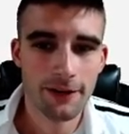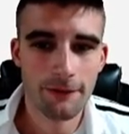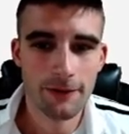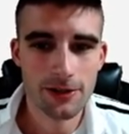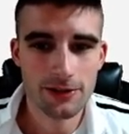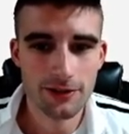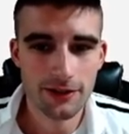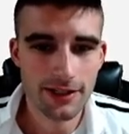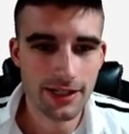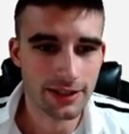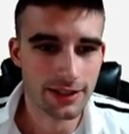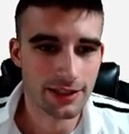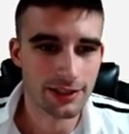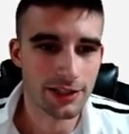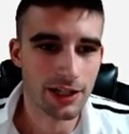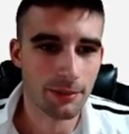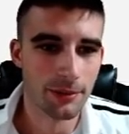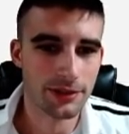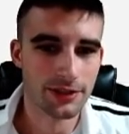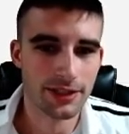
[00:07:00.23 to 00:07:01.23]
We're just looking at the
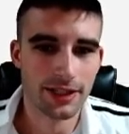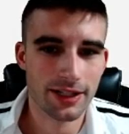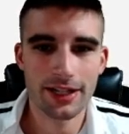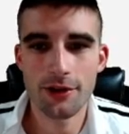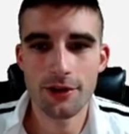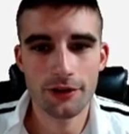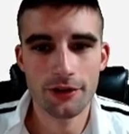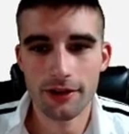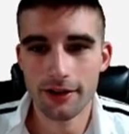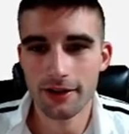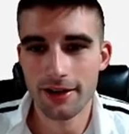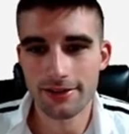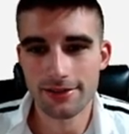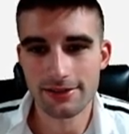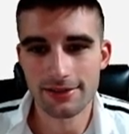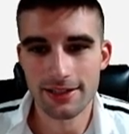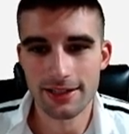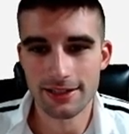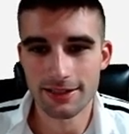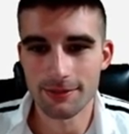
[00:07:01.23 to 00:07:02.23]
numbers. know Kirk
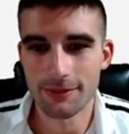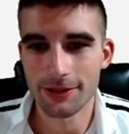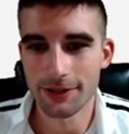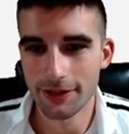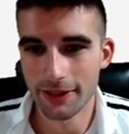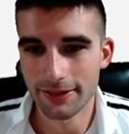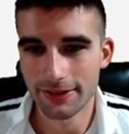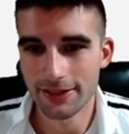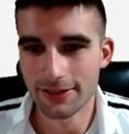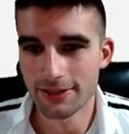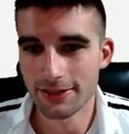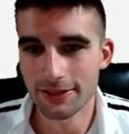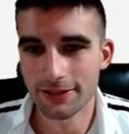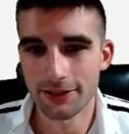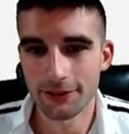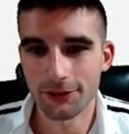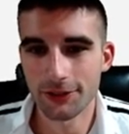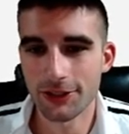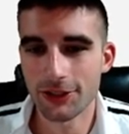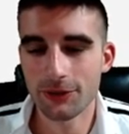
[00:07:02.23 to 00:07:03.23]
Cousins hasn't been great this
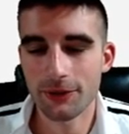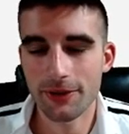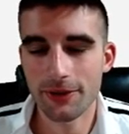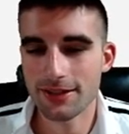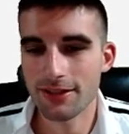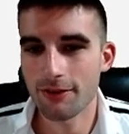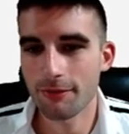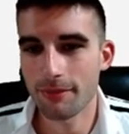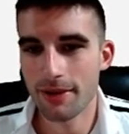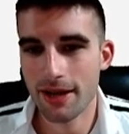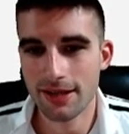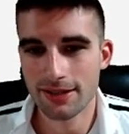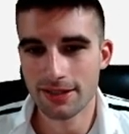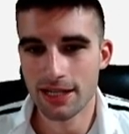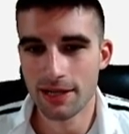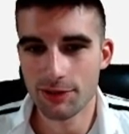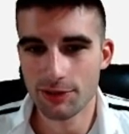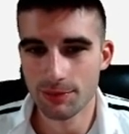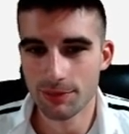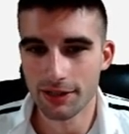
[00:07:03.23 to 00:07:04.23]
year. Only 27 pass
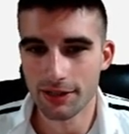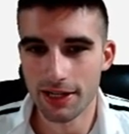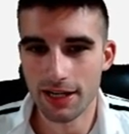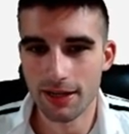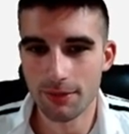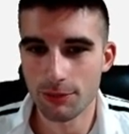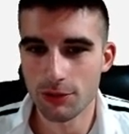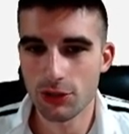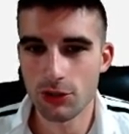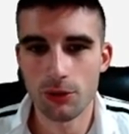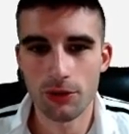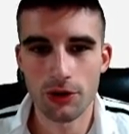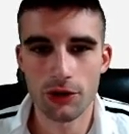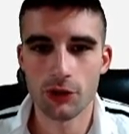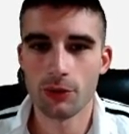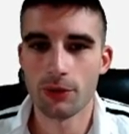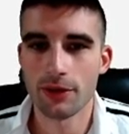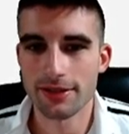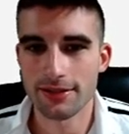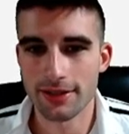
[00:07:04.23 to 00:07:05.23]
attempts per game,
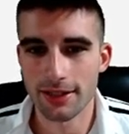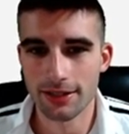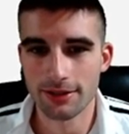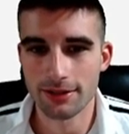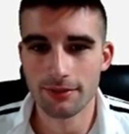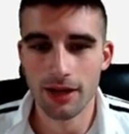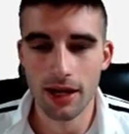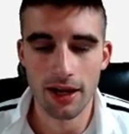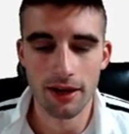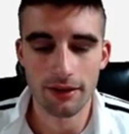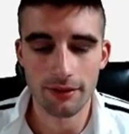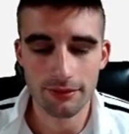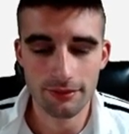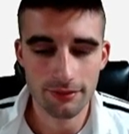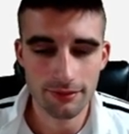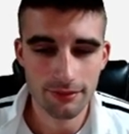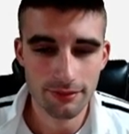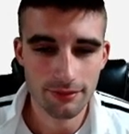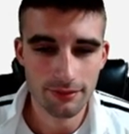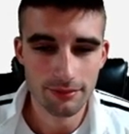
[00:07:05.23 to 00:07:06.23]
226
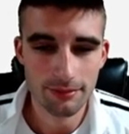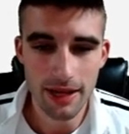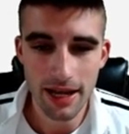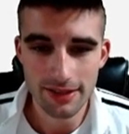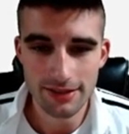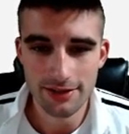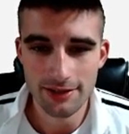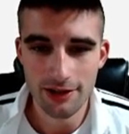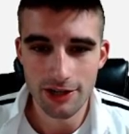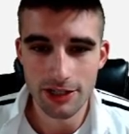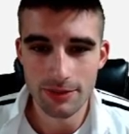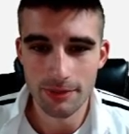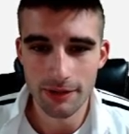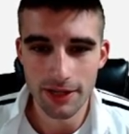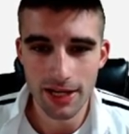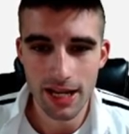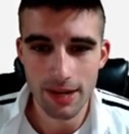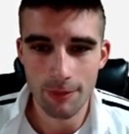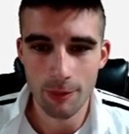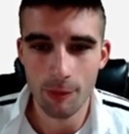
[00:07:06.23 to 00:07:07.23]
passing yards per
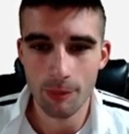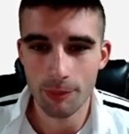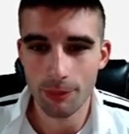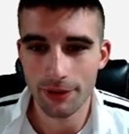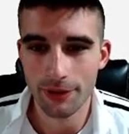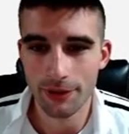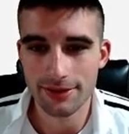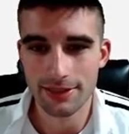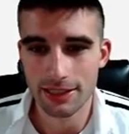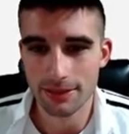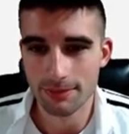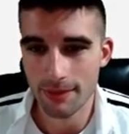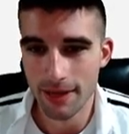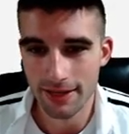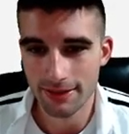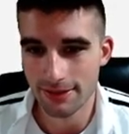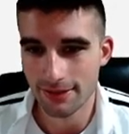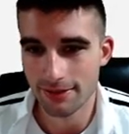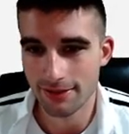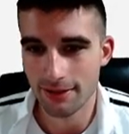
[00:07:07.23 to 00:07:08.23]
game, and 1.6
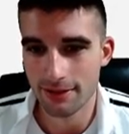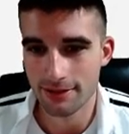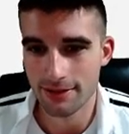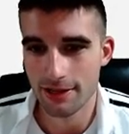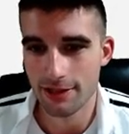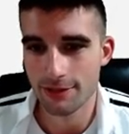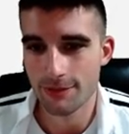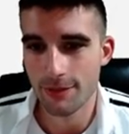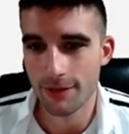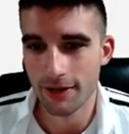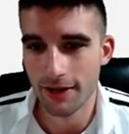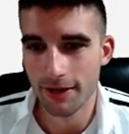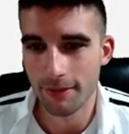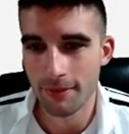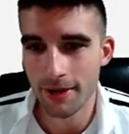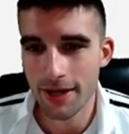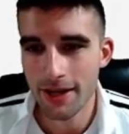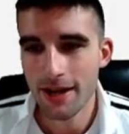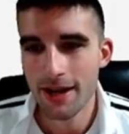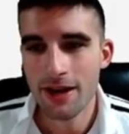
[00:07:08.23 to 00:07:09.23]
passing touchdowns per game.
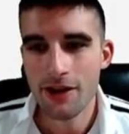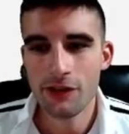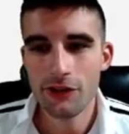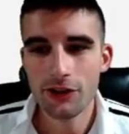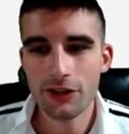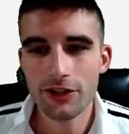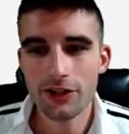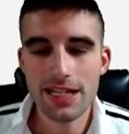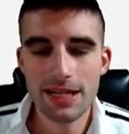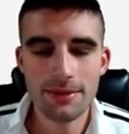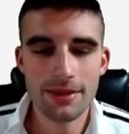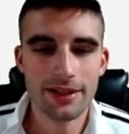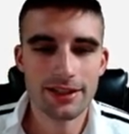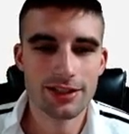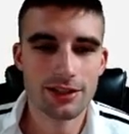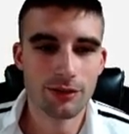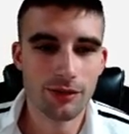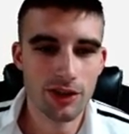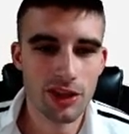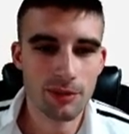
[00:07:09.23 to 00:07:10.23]
They're a team that
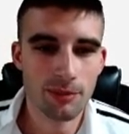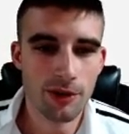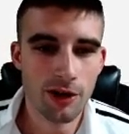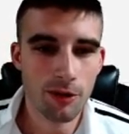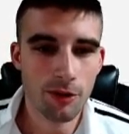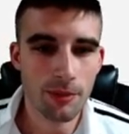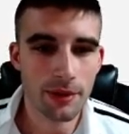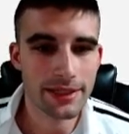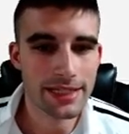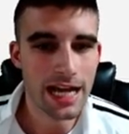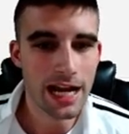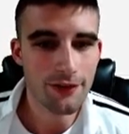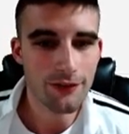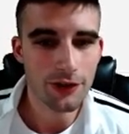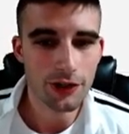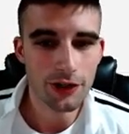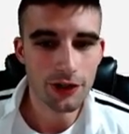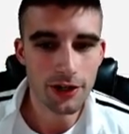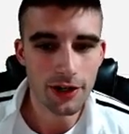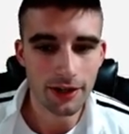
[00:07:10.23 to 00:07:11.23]
likes to run the ball, but
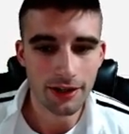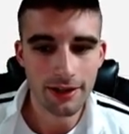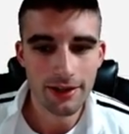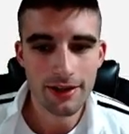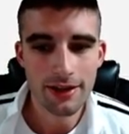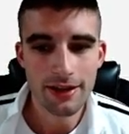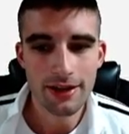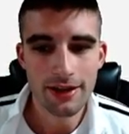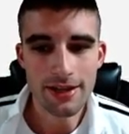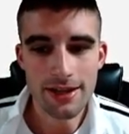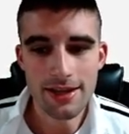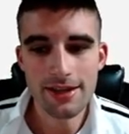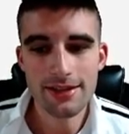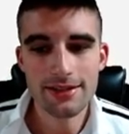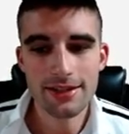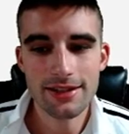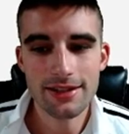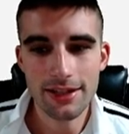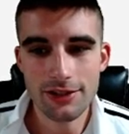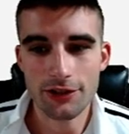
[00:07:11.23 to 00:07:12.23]
Dalvin Cook, he
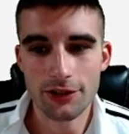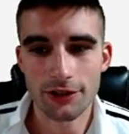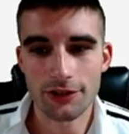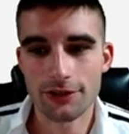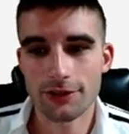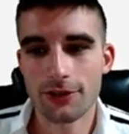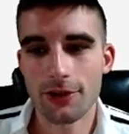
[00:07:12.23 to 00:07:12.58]
is injured.